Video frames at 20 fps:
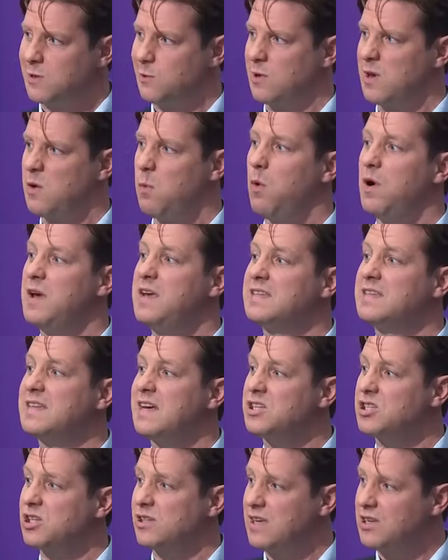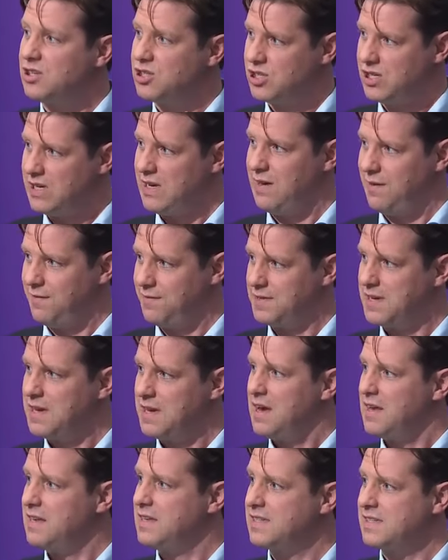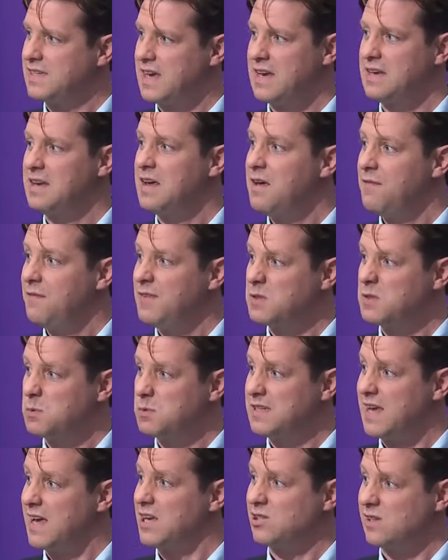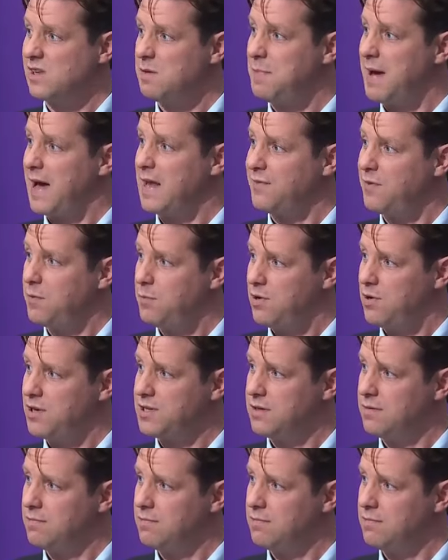to look at what he's actually achieved and said this was actually bad for Britain.